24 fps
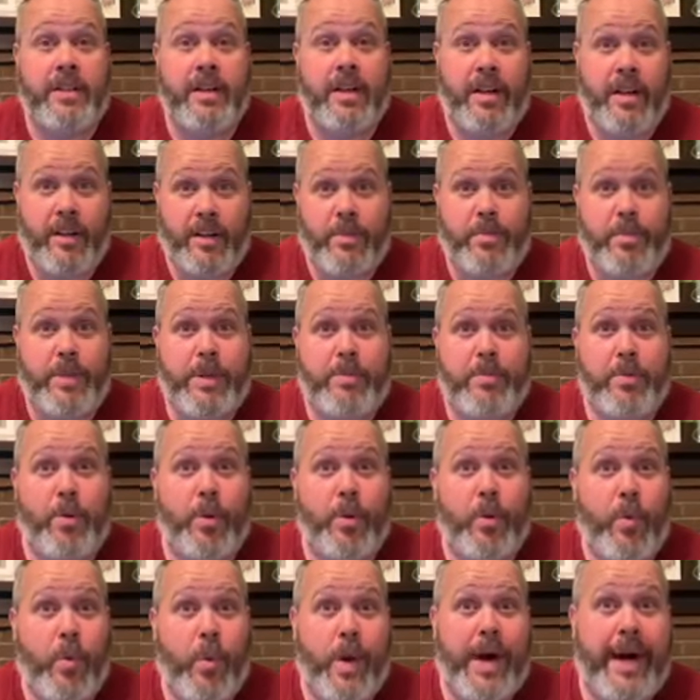other people
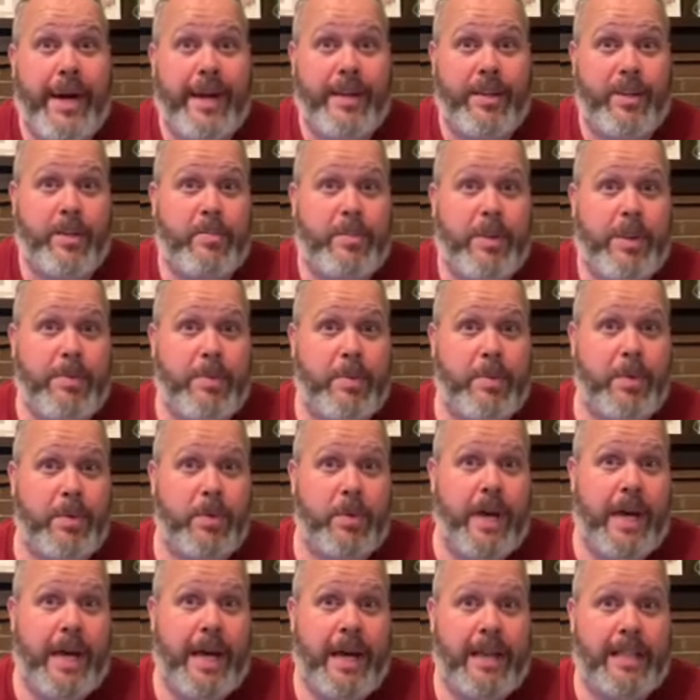or why other
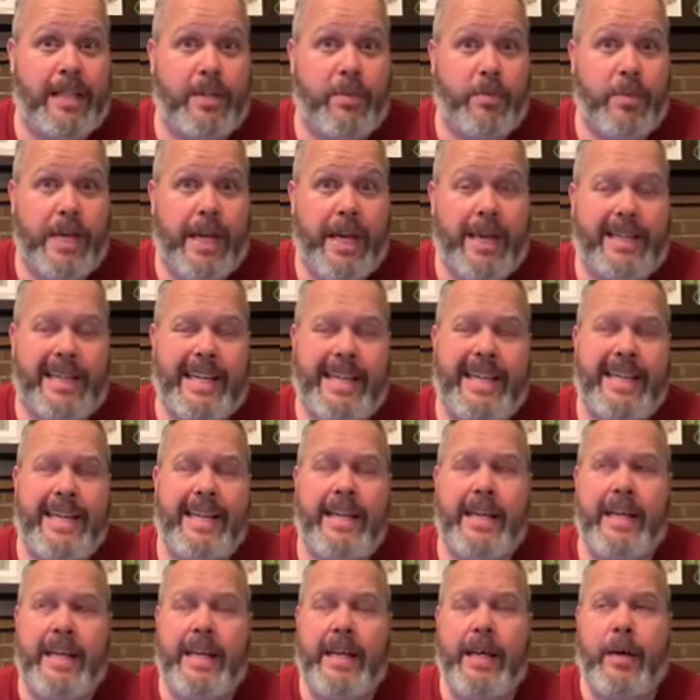people act and react.
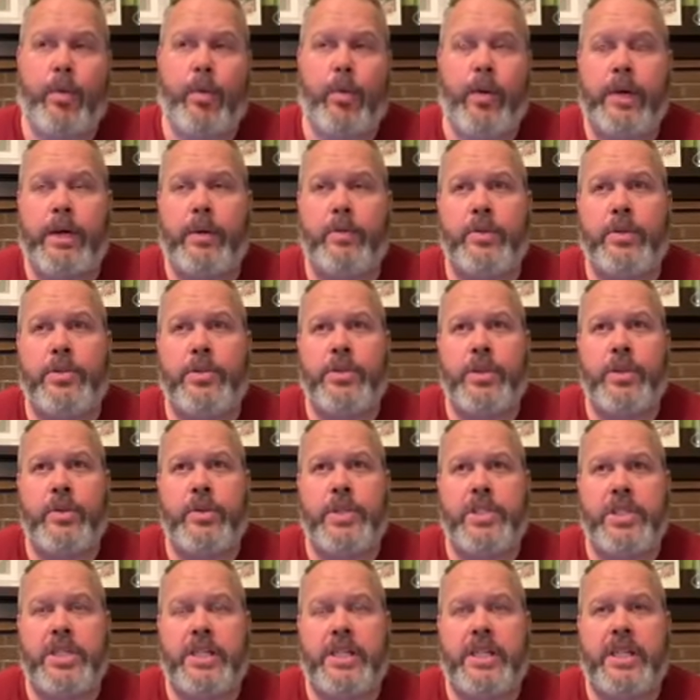And what it will do
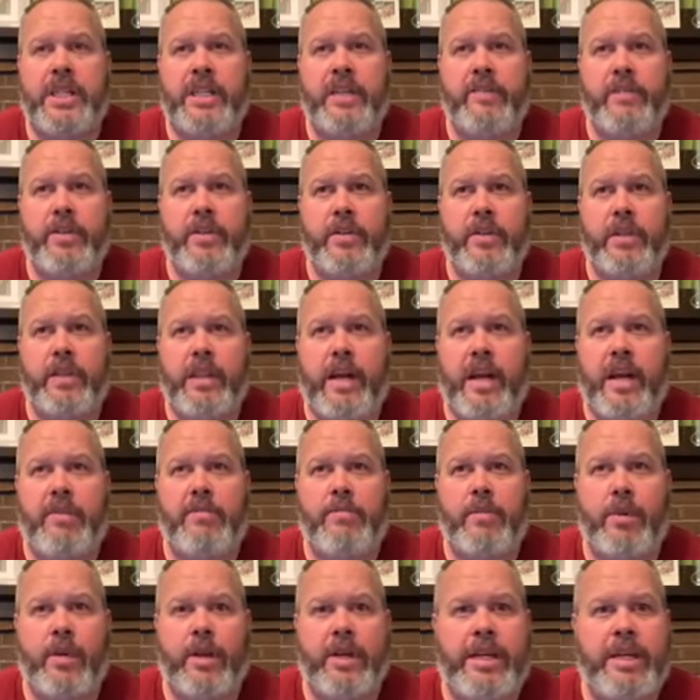is it'll give you a lot
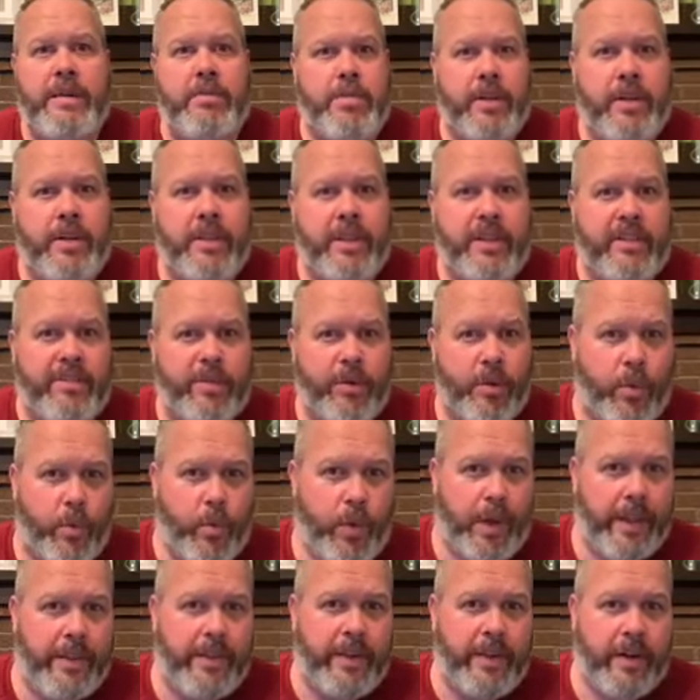more empathy for
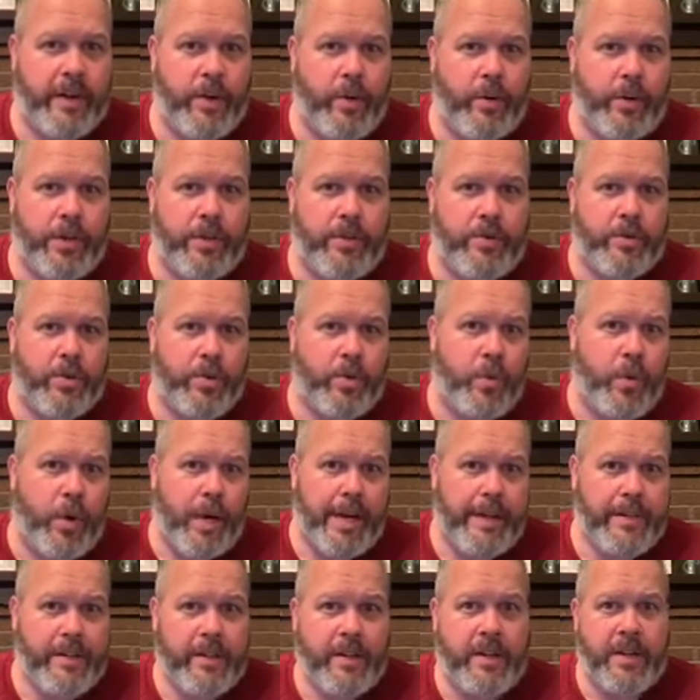what they're going through or
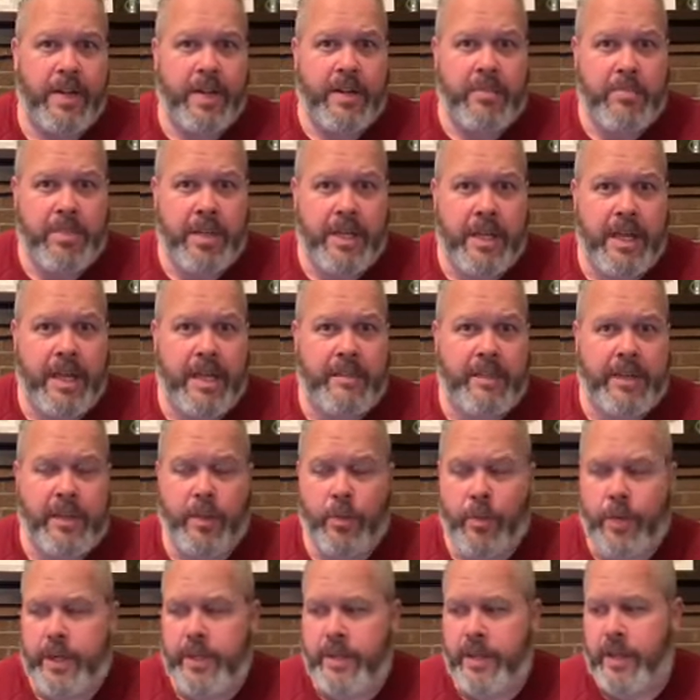why they're behaving
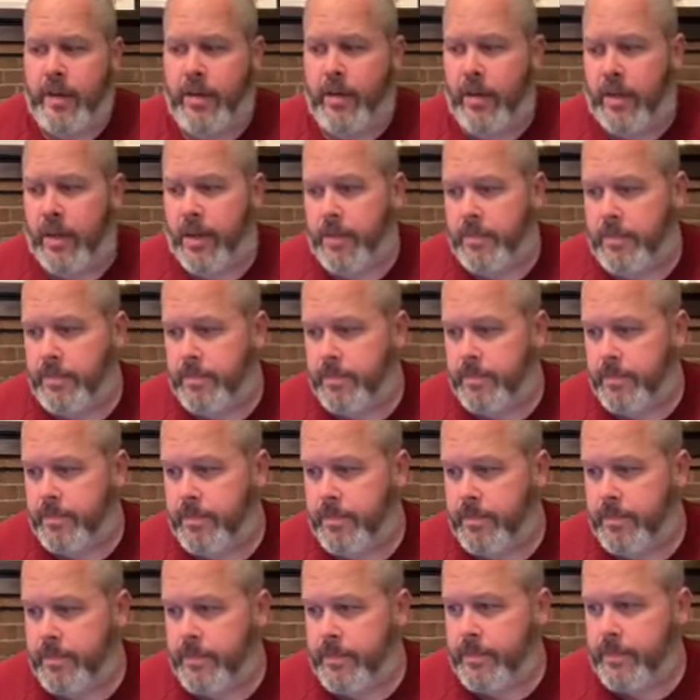the way they are.
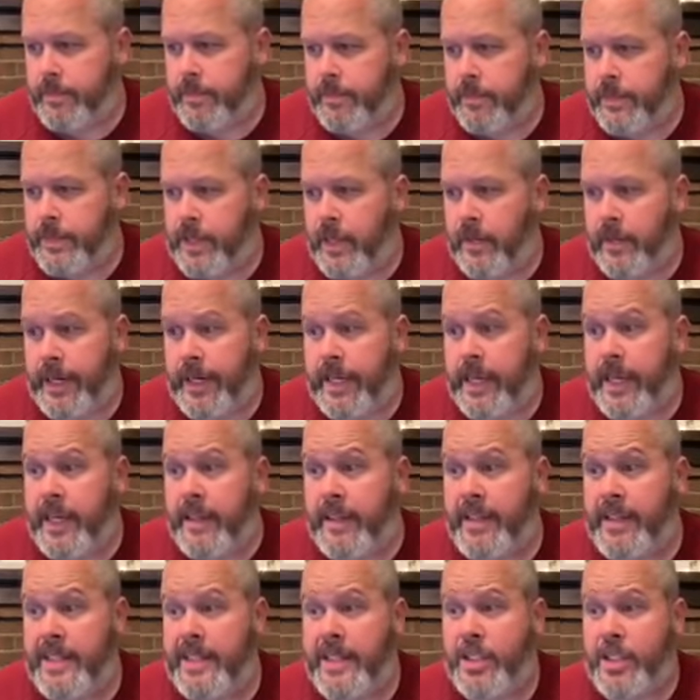All right,
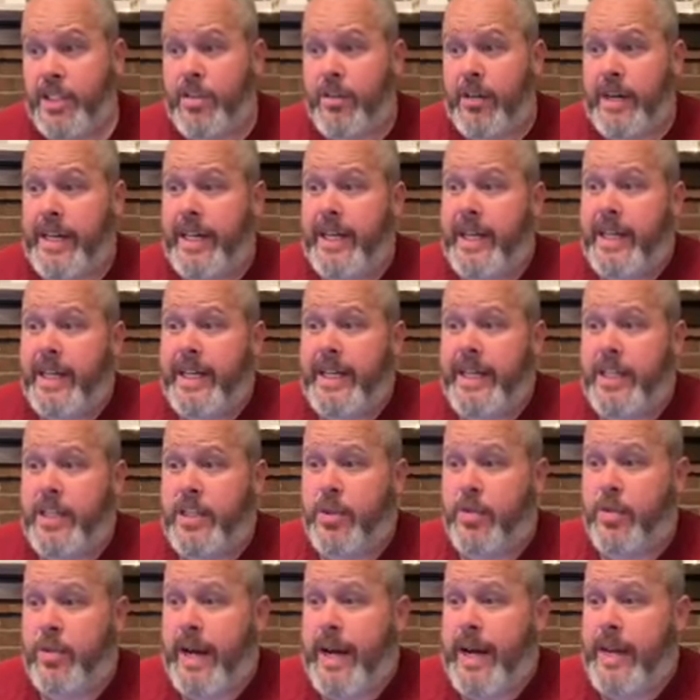this is great.
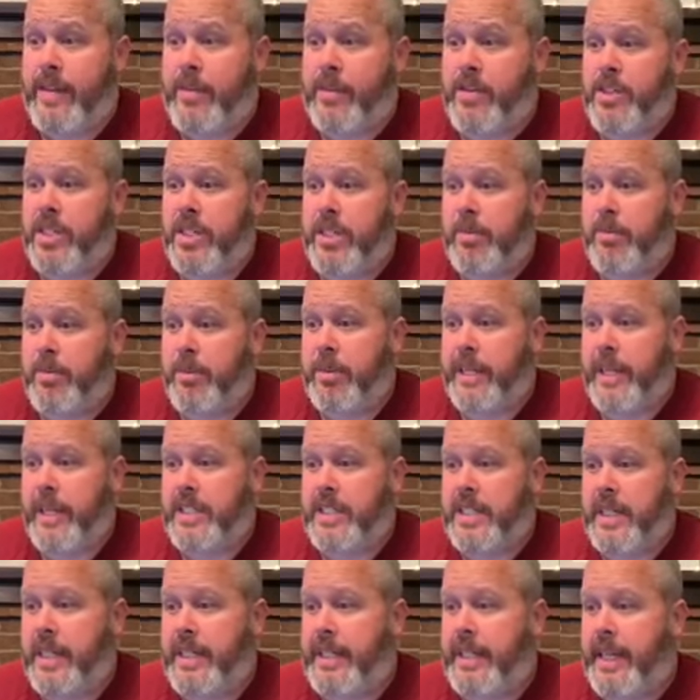It's rather simple.
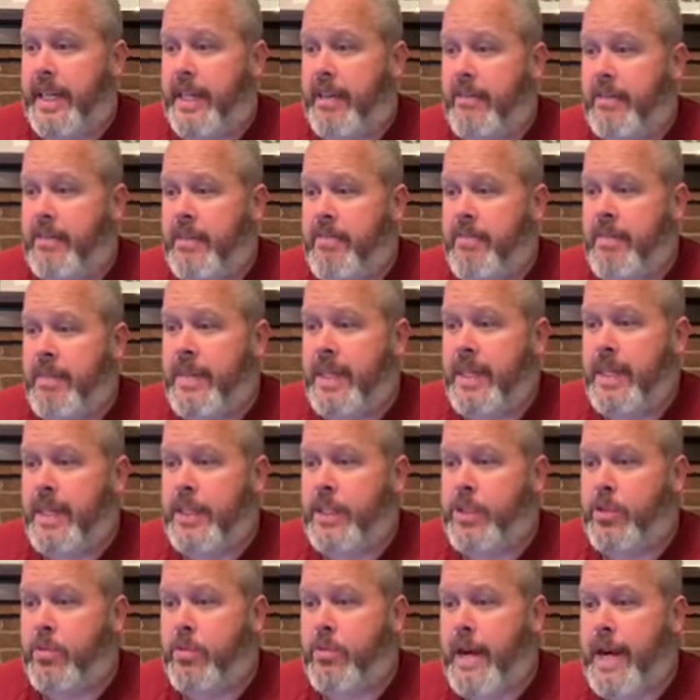Next line down.
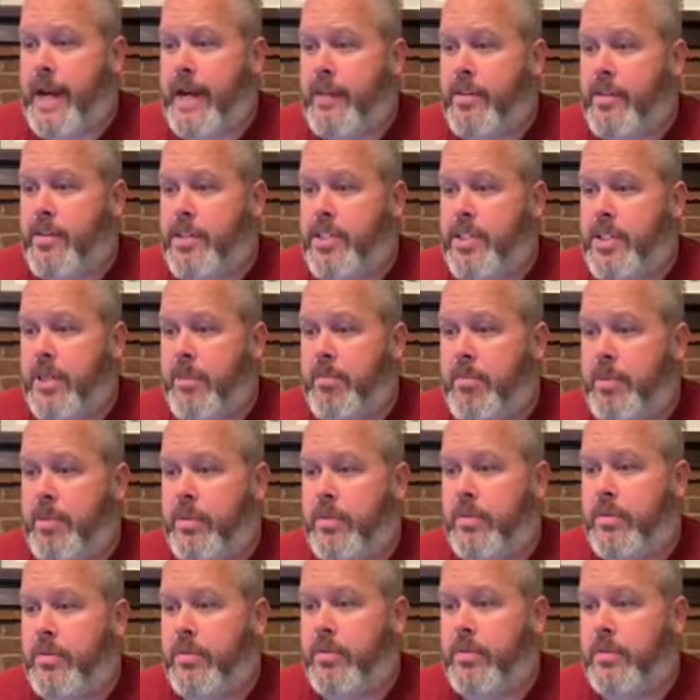It's rather
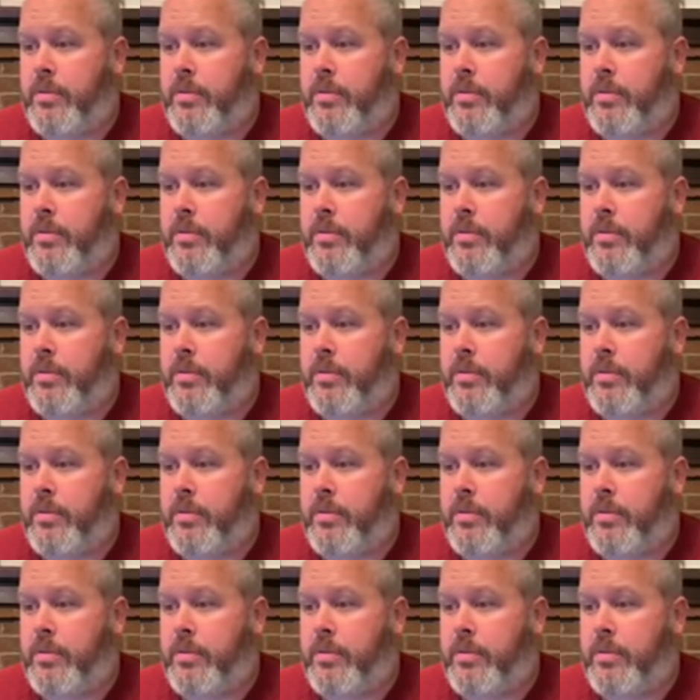simple,